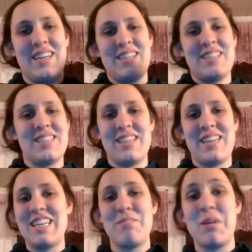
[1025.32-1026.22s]
doesn't
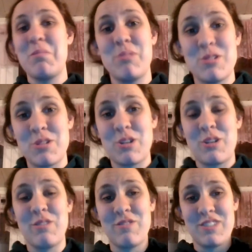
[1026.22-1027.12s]
need to be
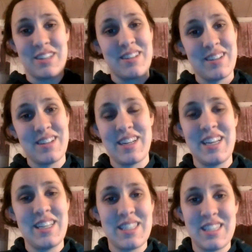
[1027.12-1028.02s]
preserved.
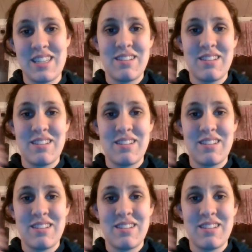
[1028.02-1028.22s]
It's